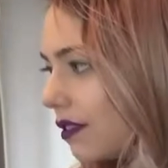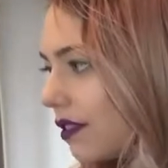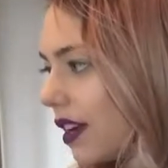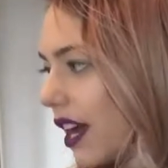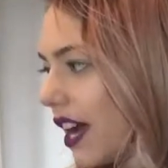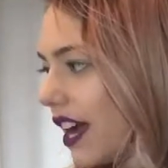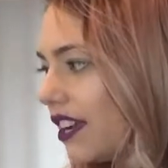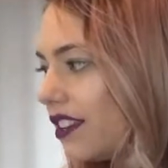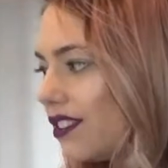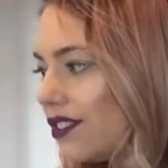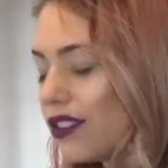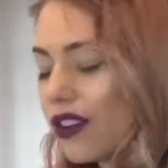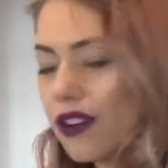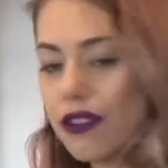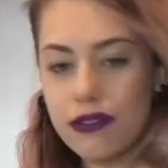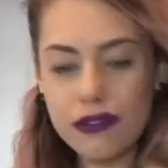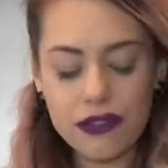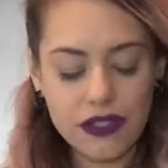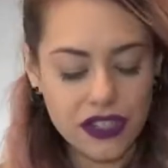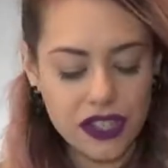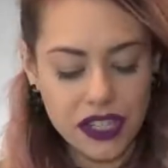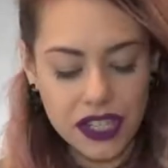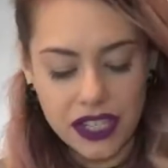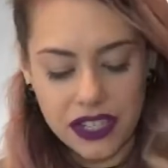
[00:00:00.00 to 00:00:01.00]
I
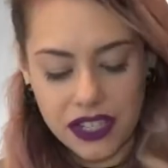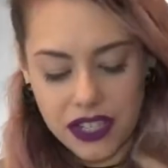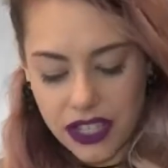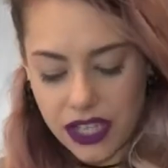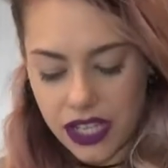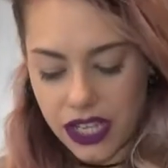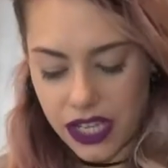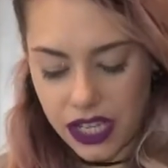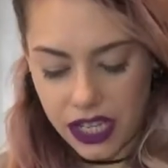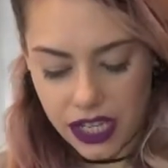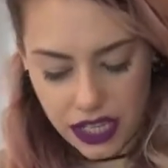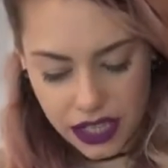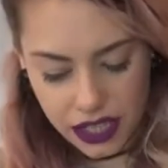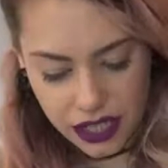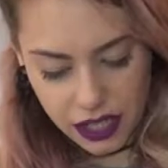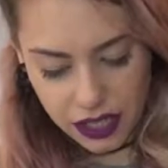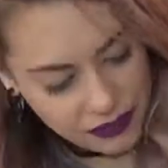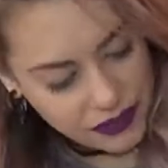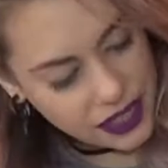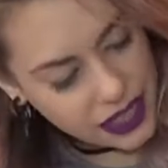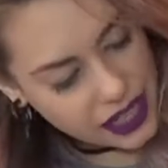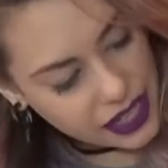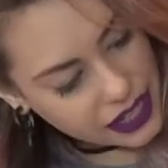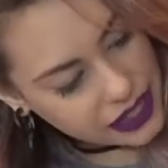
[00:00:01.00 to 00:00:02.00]
know, Gigi.
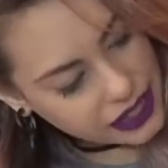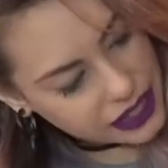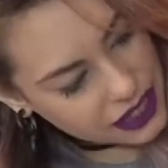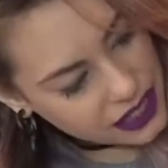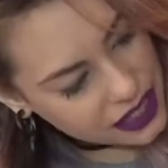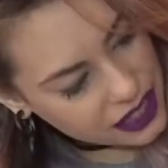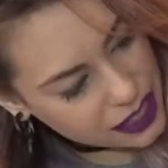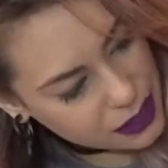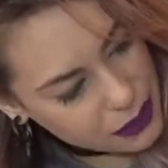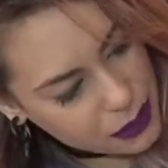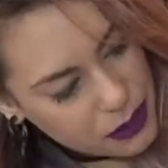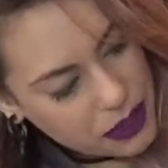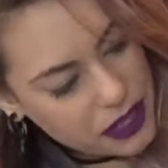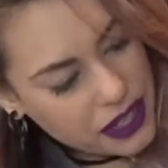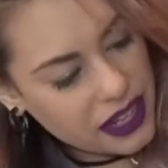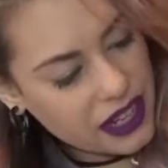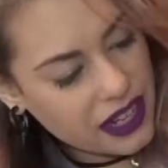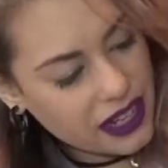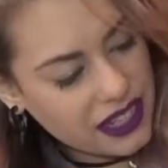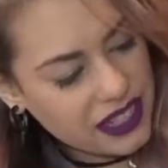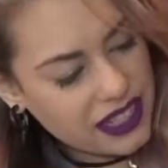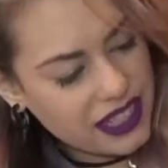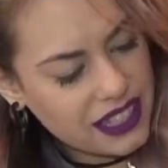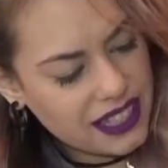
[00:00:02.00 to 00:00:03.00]
Okay, let's see what we
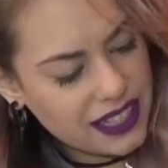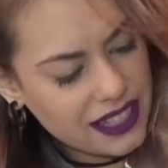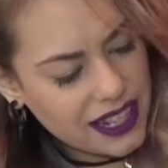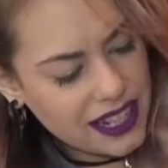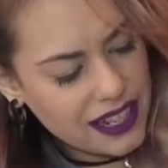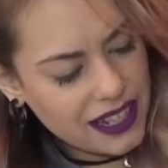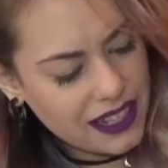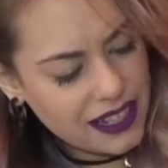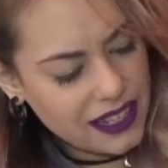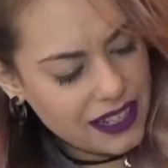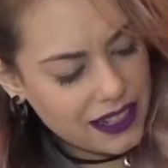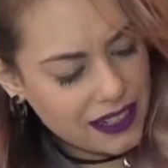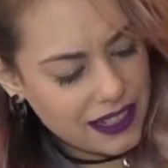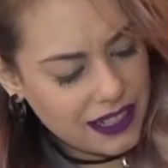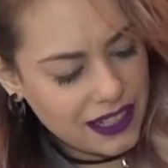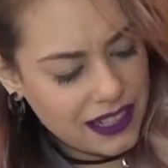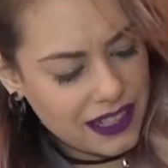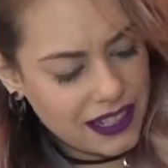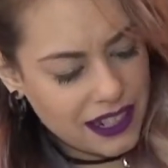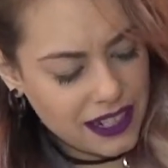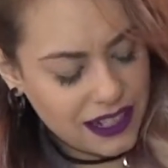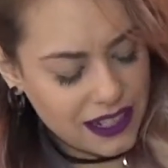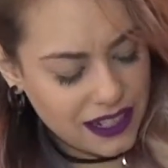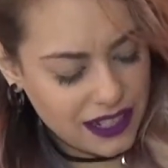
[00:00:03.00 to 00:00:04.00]
got, because it's kind of like
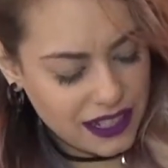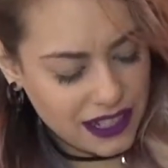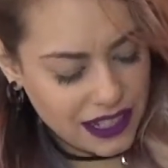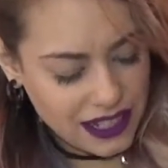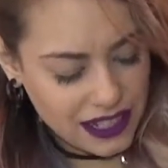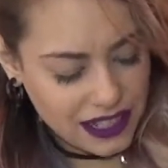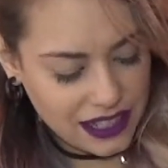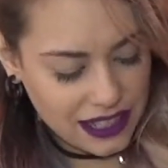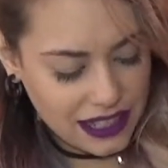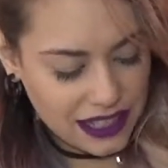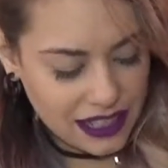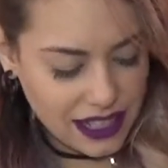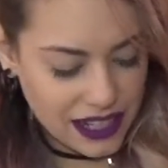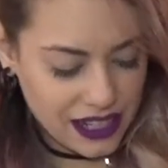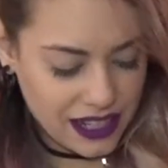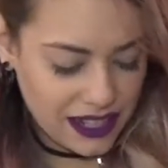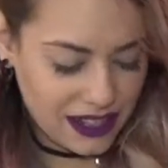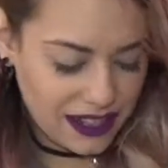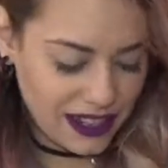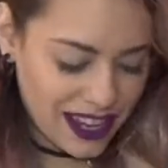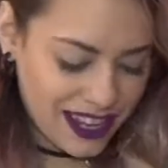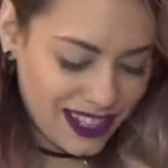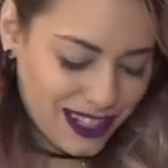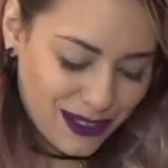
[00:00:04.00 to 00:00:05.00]
sticking to the
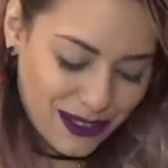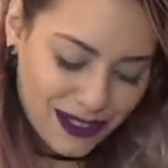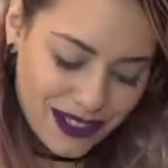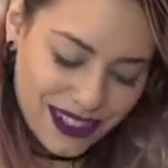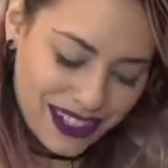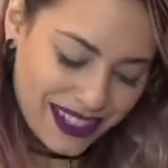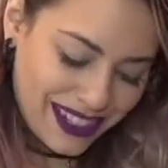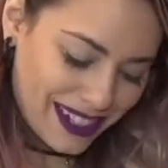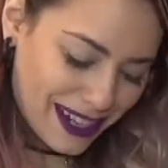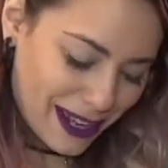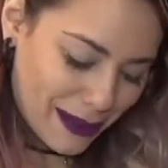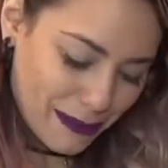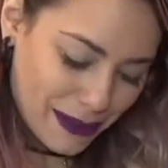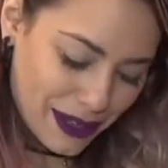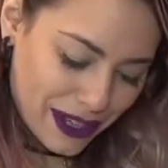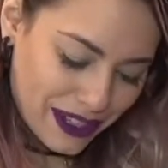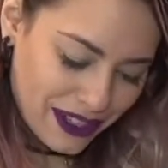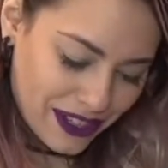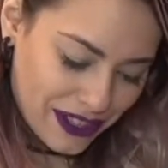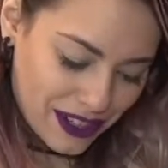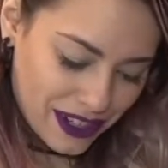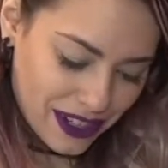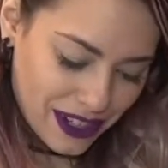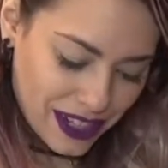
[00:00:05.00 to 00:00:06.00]
inside. It's really not
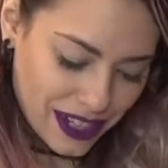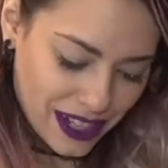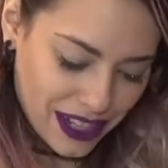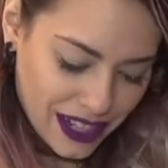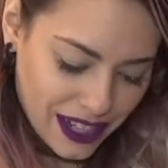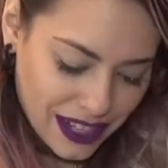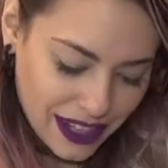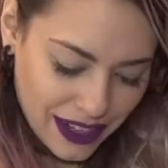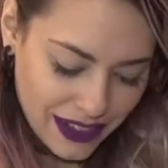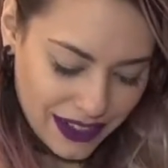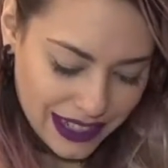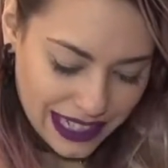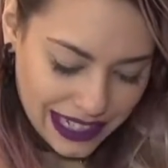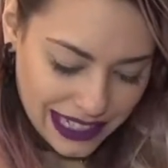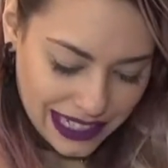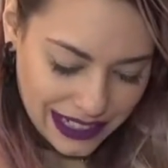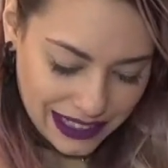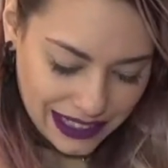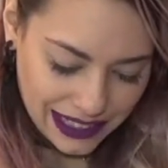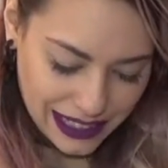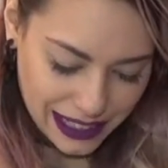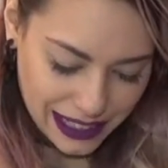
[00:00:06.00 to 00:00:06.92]
much. That's a little